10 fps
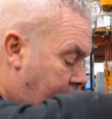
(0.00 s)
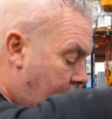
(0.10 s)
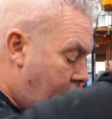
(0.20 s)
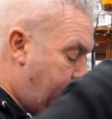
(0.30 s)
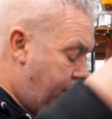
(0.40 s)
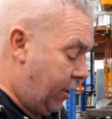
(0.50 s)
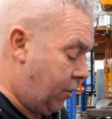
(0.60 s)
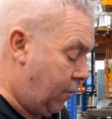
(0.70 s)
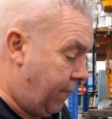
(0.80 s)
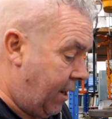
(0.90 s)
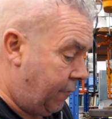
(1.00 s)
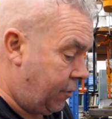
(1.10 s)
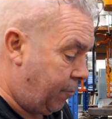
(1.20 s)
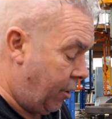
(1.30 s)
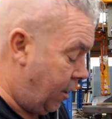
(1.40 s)
you've got the pressure of the valve
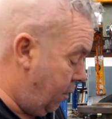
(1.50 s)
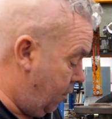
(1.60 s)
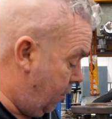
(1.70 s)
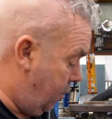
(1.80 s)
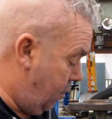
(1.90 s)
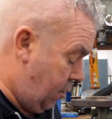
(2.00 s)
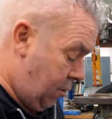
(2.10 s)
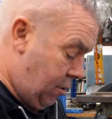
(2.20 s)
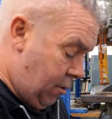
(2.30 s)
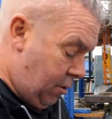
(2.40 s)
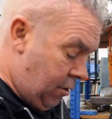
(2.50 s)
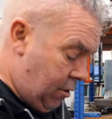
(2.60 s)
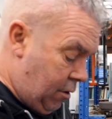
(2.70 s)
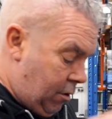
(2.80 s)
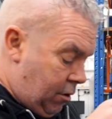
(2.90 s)
spring.
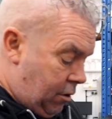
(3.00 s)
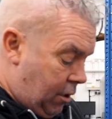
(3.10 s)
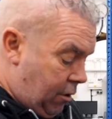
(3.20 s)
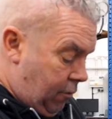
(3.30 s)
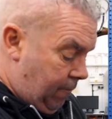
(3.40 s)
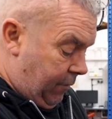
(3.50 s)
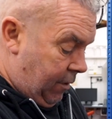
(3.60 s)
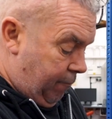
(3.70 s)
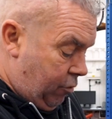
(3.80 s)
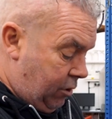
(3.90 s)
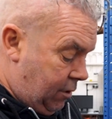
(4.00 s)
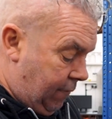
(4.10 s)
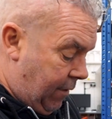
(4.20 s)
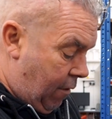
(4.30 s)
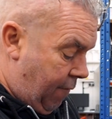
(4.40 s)
So it pushes the
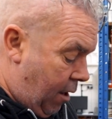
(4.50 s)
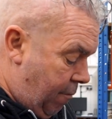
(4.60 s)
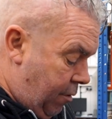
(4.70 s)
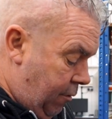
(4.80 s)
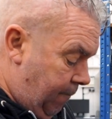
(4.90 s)
valve up,